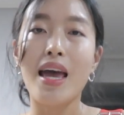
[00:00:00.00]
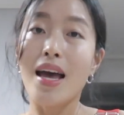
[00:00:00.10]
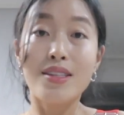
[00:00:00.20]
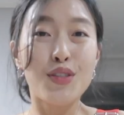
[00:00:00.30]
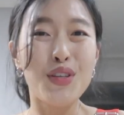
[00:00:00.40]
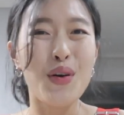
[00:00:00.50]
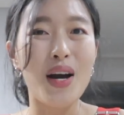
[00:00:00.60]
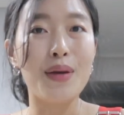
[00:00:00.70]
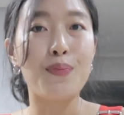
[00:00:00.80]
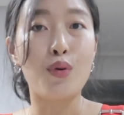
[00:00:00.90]
and so
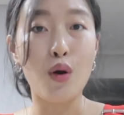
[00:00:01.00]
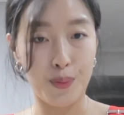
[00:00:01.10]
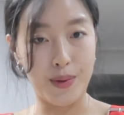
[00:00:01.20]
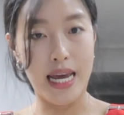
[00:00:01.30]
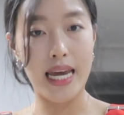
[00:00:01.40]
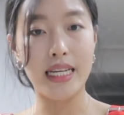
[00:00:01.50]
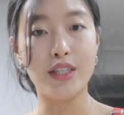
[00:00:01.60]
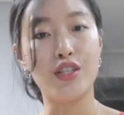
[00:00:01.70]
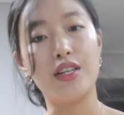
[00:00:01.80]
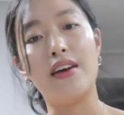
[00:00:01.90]
I probably
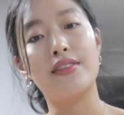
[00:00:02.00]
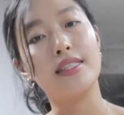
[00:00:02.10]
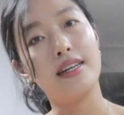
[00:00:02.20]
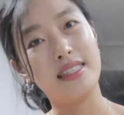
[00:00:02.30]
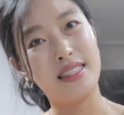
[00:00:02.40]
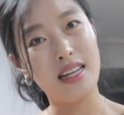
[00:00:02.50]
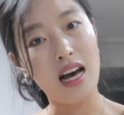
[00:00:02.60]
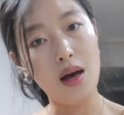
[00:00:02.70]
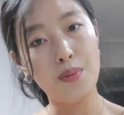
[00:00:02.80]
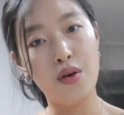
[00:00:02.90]
should have sized
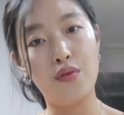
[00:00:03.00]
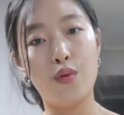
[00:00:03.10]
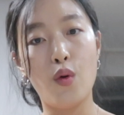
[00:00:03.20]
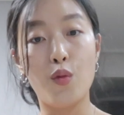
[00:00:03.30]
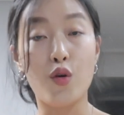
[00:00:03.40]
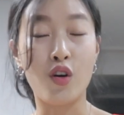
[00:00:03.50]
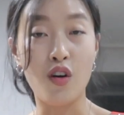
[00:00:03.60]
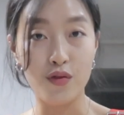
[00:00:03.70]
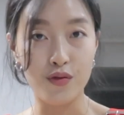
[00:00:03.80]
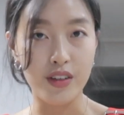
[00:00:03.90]
up for more
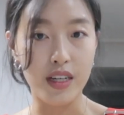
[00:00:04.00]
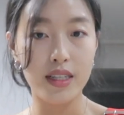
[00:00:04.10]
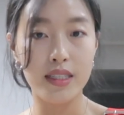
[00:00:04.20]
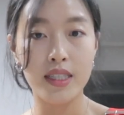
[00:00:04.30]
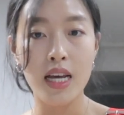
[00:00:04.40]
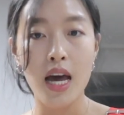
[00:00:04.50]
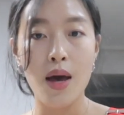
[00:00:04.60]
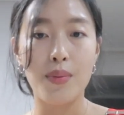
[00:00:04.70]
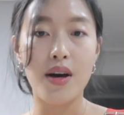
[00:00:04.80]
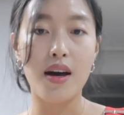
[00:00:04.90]
comfort,
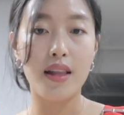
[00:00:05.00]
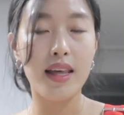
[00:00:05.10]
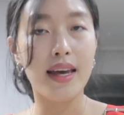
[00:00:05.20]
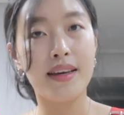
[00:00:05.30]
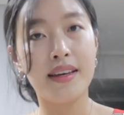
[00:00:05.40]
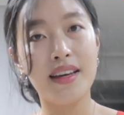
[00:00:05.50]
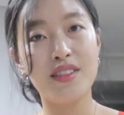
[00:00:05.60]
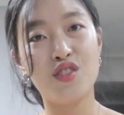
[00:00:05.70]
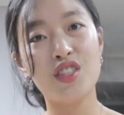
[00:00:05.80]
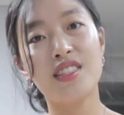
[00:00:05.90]
but like
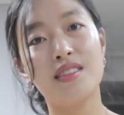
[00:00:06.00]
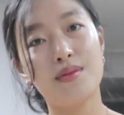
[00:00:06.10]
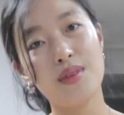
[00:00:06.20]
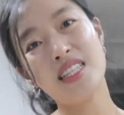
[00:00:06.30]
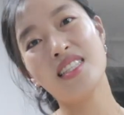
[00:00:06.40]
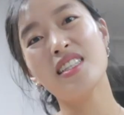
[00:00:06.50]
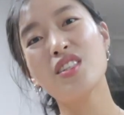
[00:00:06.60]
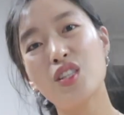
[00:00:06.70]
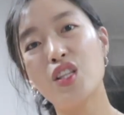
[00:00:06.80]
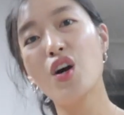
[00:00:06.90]
it's just, it
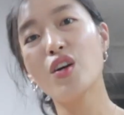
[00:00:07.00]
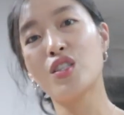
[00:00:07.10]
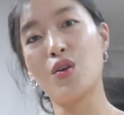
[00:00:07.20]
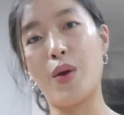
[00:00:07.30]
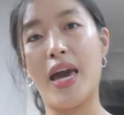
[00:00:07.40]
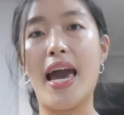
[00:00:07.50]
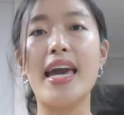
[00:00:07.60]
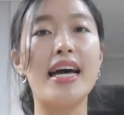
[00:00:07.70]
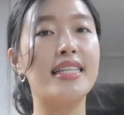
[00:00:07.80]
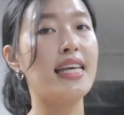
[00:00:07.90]
still looks
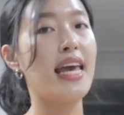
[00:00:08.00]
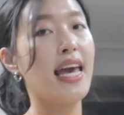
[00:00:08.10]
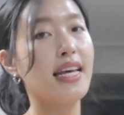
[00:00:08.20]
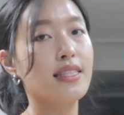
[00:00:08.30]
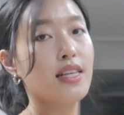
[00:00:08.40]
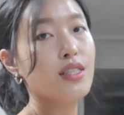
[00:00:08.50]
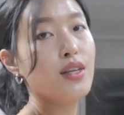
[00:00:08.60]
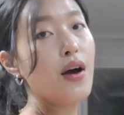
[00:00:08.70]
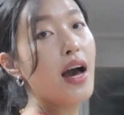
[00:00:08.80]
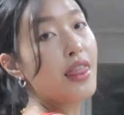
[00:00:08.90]
okay as is.
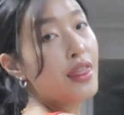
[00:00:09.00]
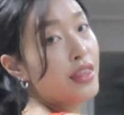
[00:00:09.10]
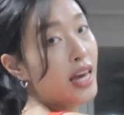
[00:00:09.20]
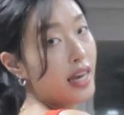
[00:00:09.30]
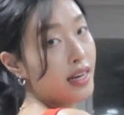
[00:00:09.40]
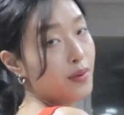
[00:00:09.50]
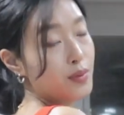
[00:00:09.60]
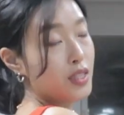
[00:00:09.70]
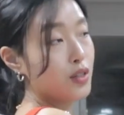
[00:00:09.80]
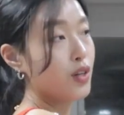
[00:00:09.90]
So I think I'm
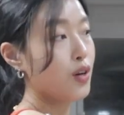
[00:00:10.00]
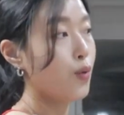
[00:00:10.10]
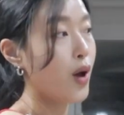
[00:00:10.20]
still gonna